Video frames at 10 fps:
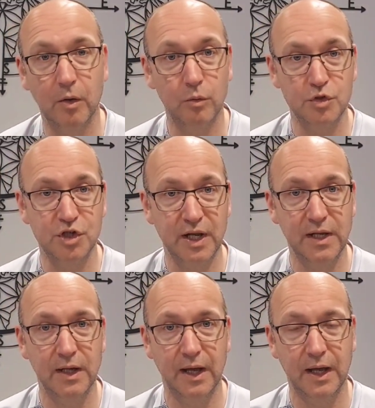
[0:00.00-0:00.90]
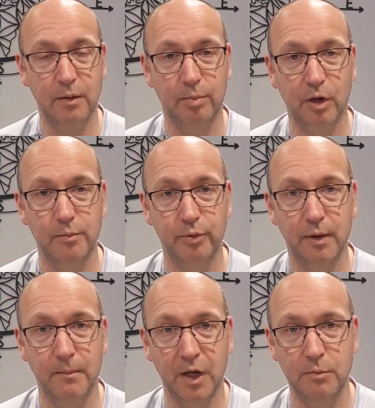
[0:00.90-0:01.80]
auctioning at an
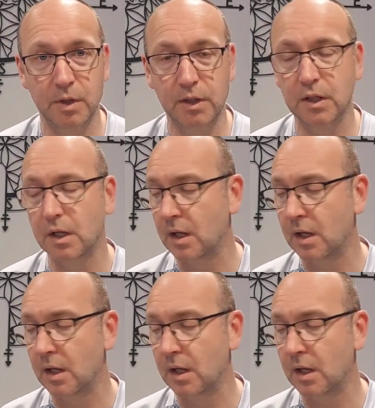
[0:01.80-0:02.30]
appropriate moment.